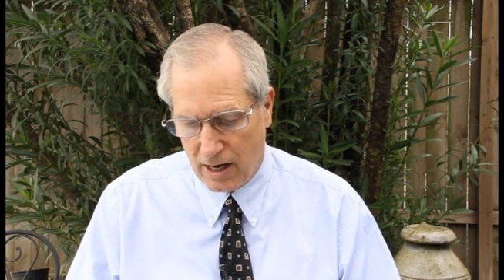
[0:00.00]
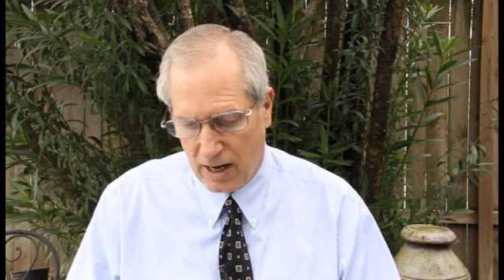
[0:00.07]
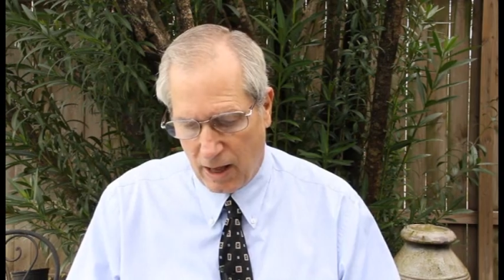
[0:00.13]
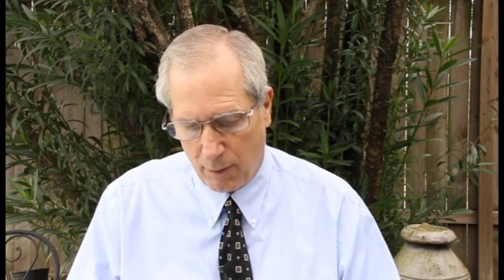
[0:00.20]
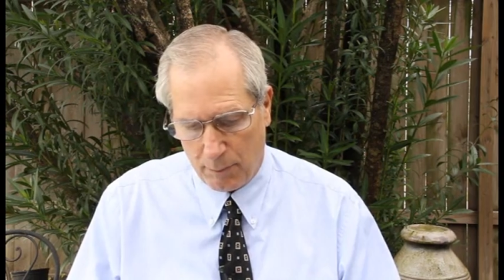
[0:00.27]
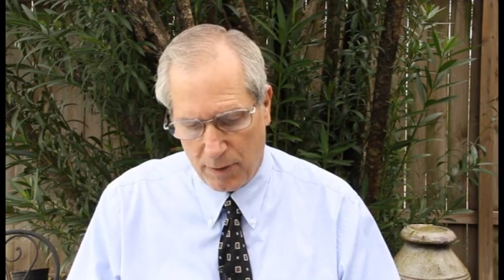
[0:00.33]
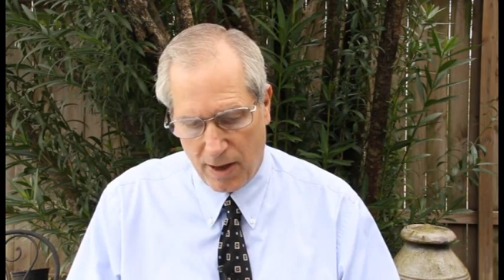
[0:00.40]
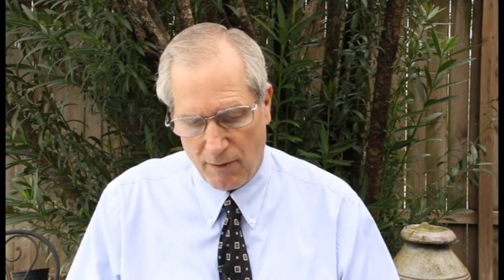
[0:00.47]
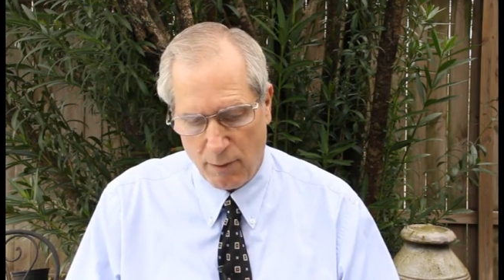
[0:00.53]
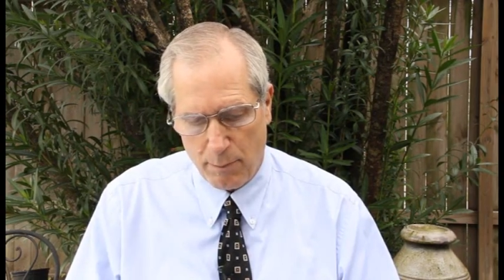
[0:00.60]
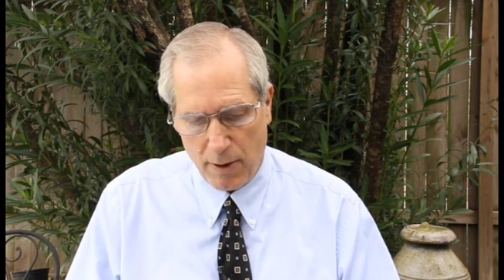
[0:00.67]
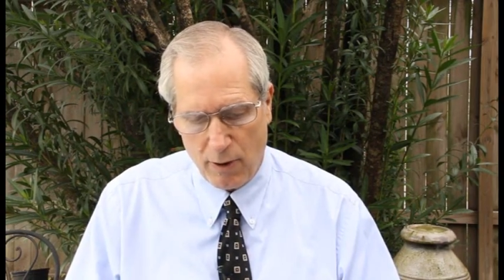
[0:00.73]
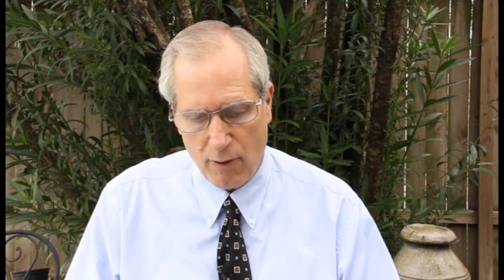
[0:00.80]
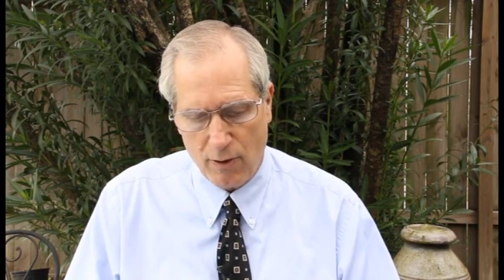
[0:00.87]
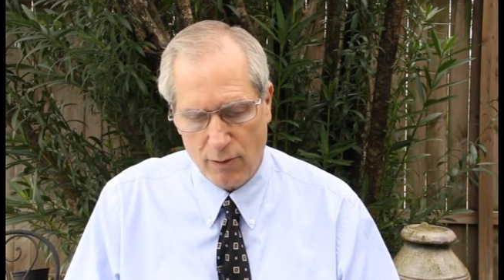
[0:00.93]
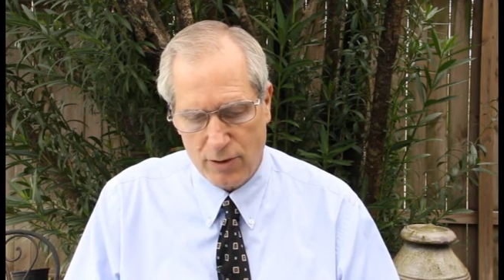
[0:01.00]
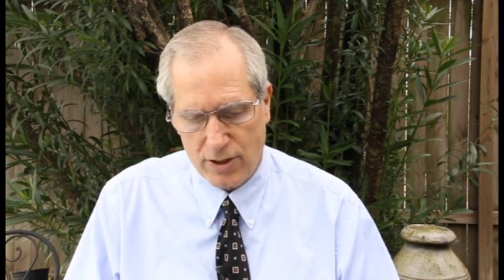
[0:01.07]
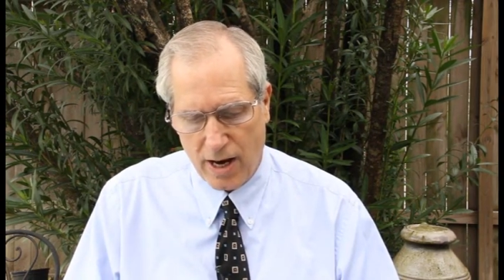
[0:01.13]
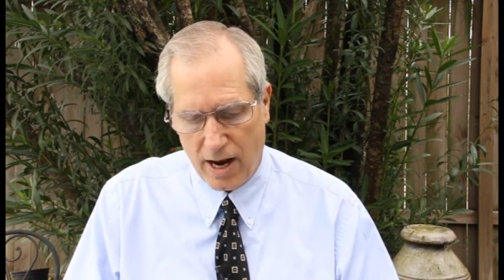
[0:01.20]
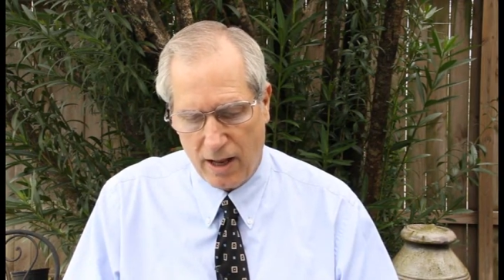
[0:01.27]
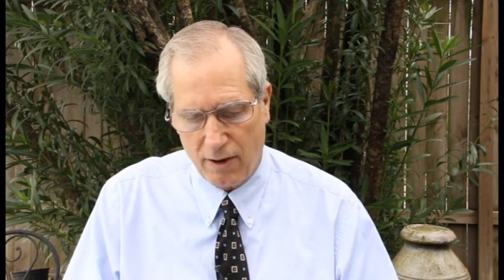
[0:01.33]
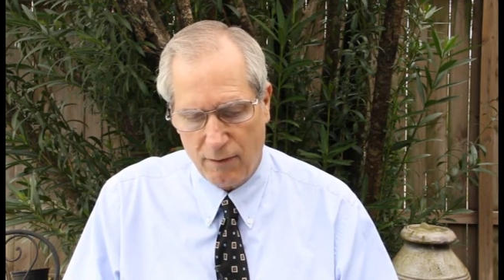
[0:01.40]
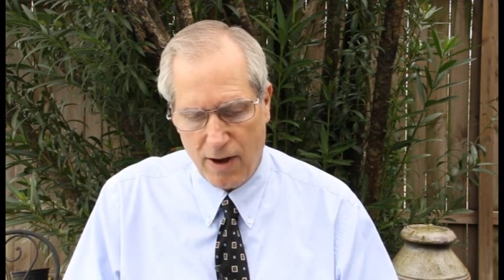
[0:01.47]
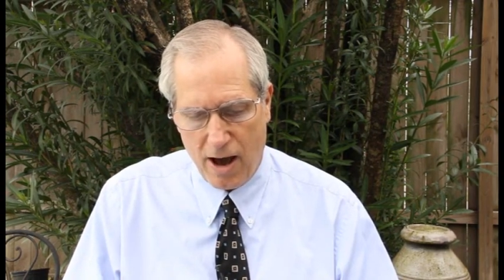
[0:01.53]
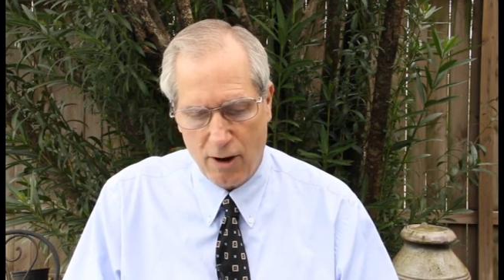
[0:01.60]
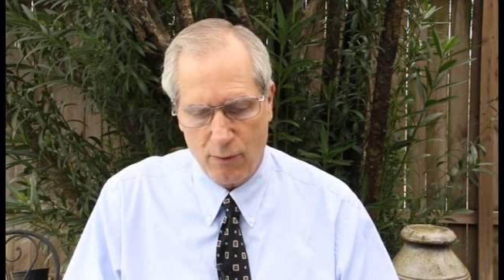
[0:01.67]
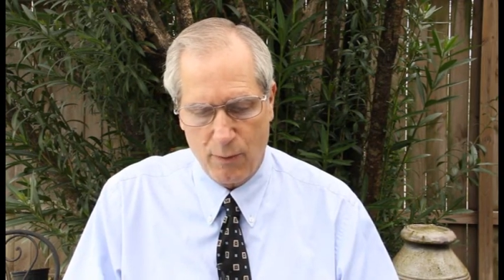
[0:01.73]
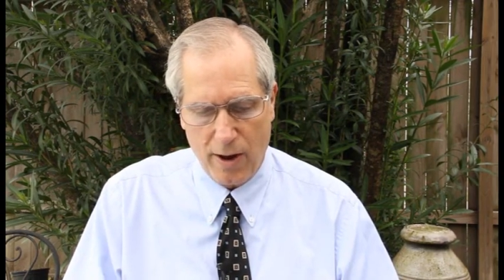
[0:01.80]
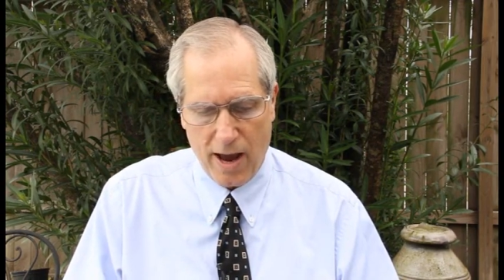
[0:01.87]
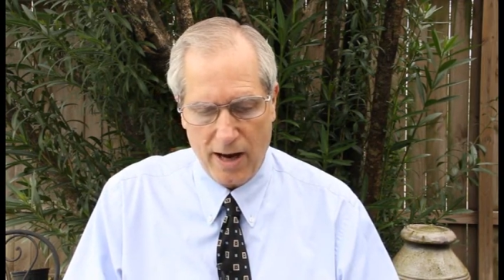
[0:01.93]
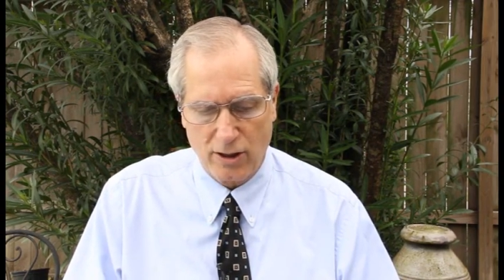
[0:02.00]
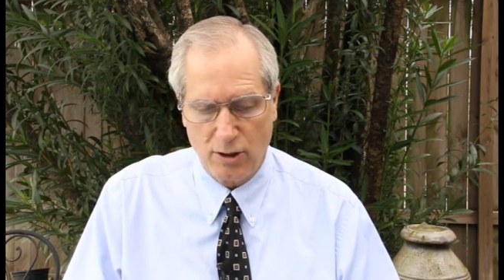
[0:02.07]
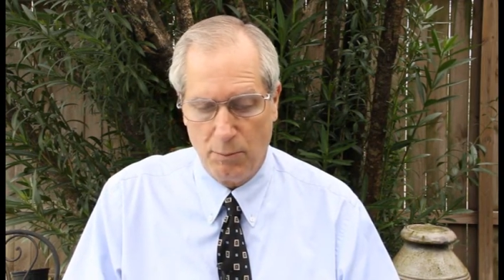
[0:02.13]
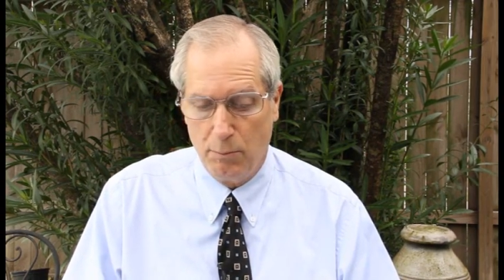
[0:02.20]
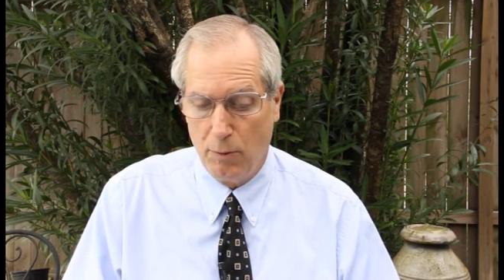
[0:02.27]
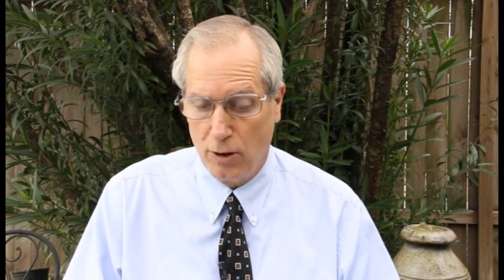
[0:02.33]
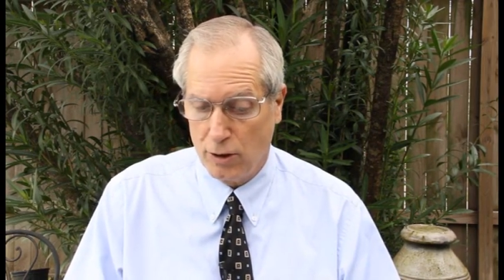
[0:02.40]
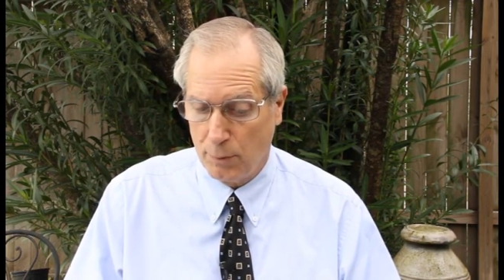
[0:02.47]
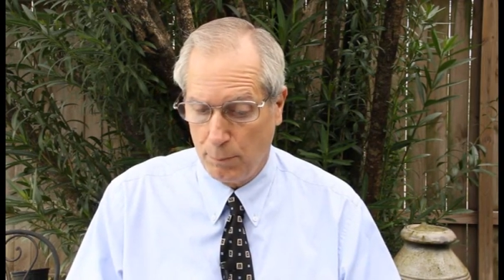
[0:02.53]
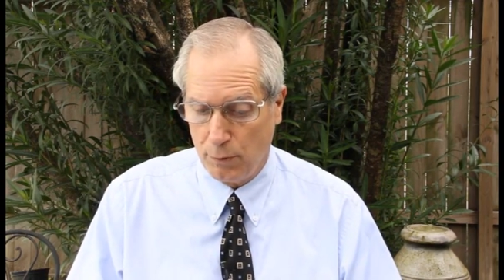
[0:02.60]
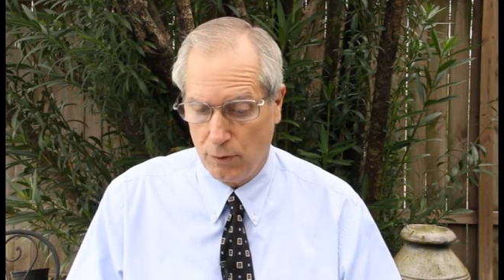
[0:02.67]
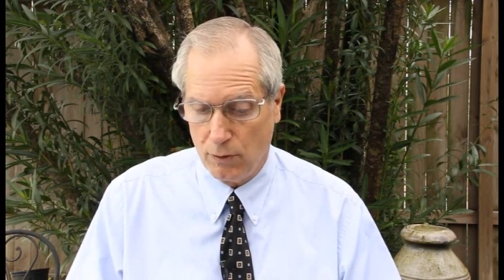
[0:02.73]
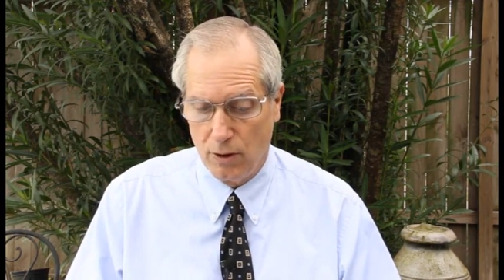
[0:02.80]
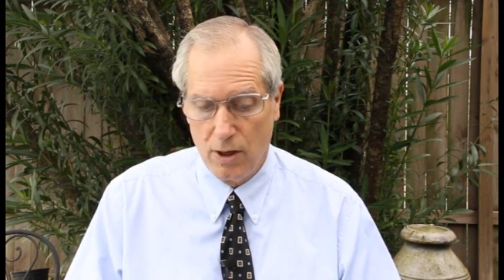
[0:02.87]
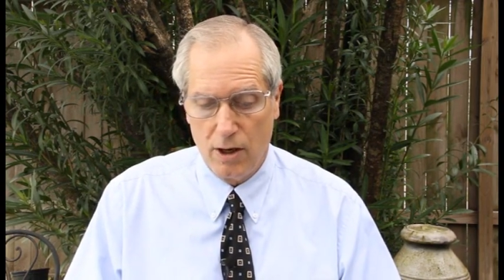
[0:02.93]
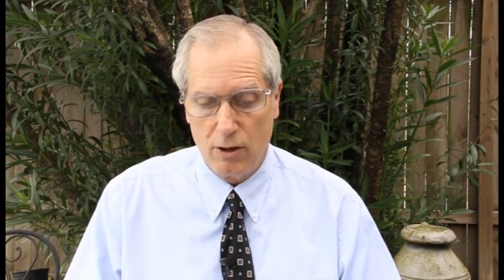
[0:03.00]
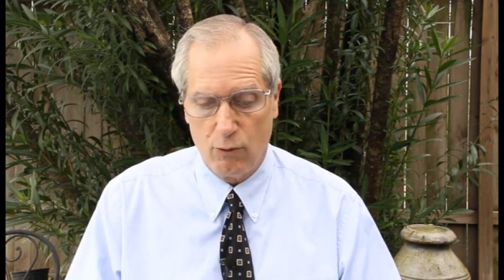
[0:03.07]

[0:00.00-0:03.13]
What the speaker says: and helped me have a better understanding of how to react to multiple